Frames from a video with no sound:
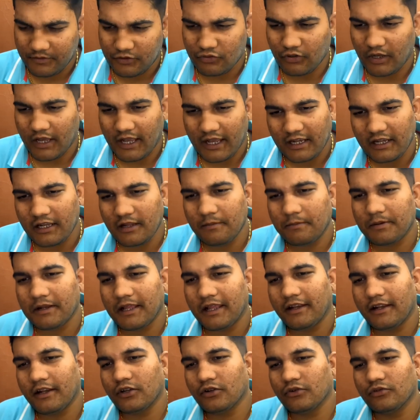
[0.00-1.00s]
So any
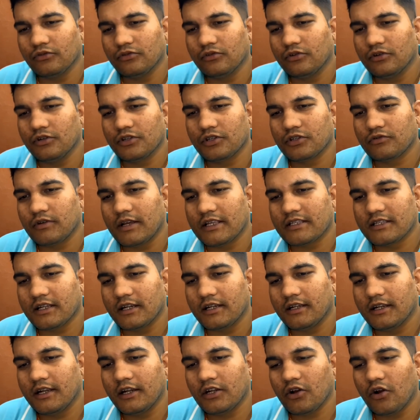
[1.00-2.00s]
planet who goes to
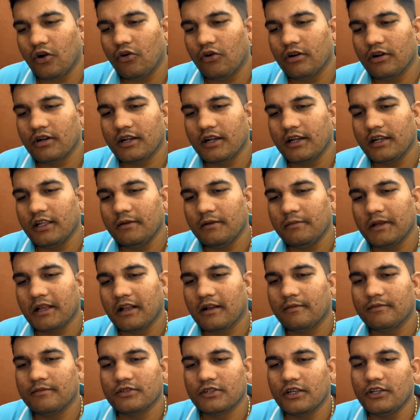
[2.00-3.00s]
ascendant already
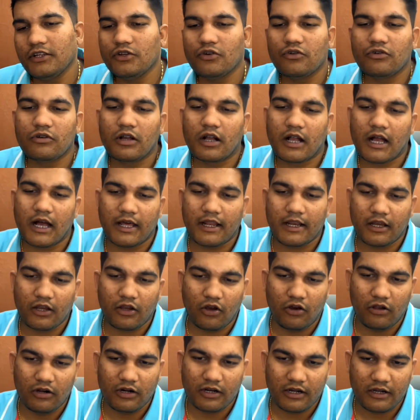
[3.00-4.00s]
becomes a yoga
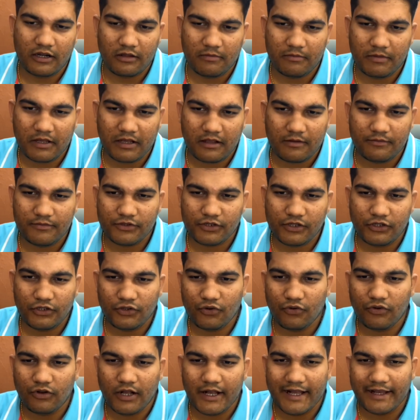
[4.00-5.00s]
karak, already becomes a
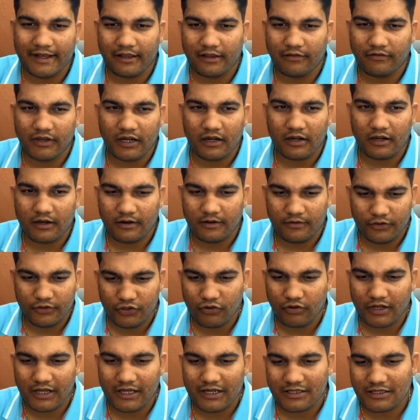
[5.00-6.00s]
yoga giver,
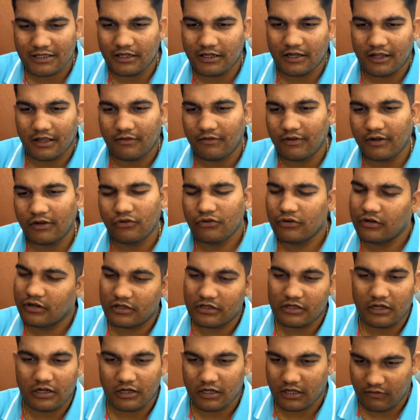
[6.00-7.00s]
yoga result giver, good
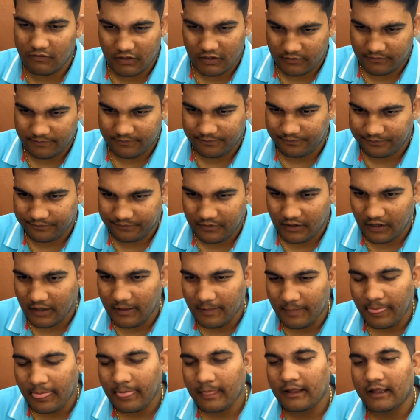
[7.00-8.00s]
result.
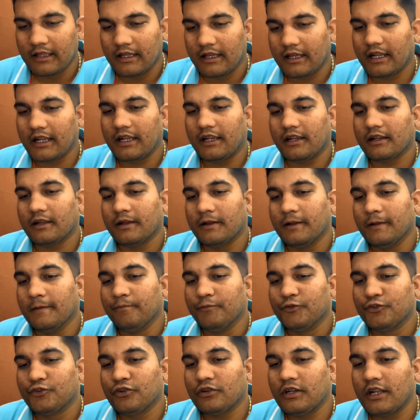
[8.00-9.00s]
Right?
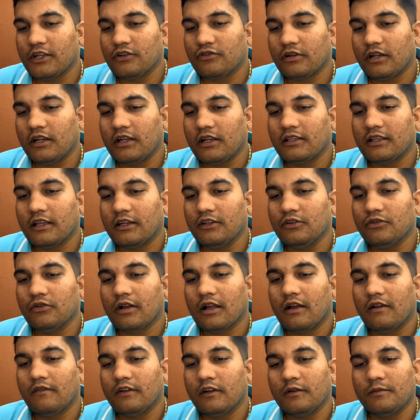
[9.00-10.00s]
So naturally, Dhani
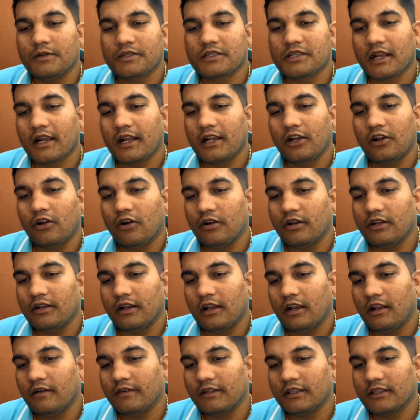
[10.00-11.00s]
Yoga will be second lord in
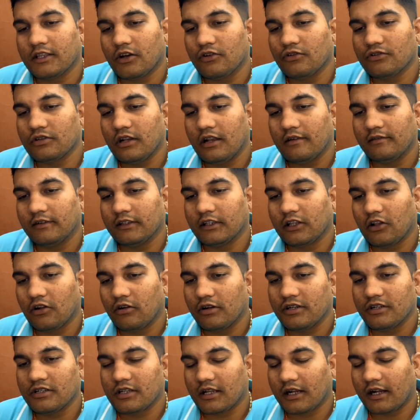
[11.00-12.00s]
eleventh house, eleventh
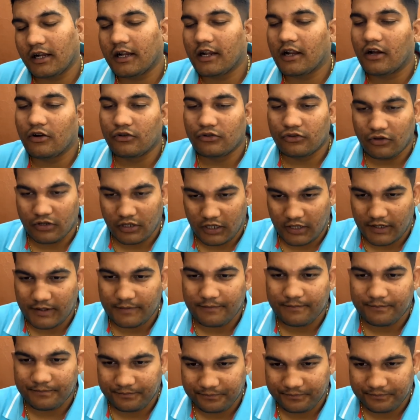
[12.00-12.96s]
lord in second house, okay.